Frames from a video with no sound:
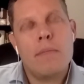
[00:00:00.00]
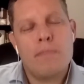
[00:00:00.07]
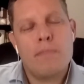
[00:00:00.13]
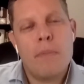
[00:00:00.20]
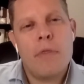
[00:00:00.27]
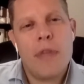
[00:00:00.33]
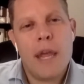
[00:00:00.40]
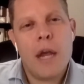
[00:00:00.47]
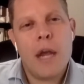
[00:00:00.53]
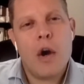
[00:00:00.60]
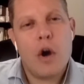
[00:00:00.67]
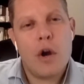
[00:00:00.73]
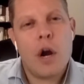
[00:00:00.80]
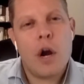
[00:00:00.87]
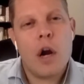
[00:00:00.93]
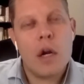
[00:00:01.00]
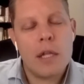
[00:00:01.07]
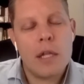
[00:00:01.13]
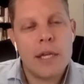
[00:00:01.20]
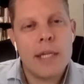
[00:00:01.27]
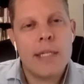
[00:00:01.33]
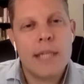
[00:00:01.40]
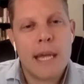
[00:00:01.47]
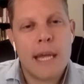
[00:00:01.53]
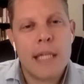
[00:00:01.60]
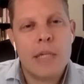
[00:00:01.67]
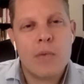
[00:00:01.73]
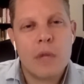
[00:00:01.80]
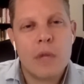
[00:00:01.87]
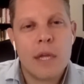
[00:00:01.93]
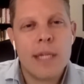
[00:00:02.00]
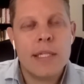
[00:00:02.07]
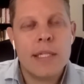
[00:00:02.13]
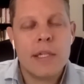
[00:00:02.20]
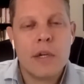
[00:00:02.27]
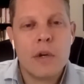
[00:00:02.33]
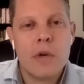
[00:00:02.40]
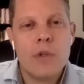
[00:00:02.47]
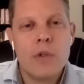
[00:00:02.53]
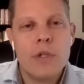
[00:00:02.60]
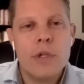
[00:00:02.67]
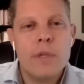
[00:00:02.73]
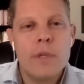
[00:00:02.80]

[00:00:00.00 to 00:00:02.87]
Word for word: thing on our list as it relates to culture.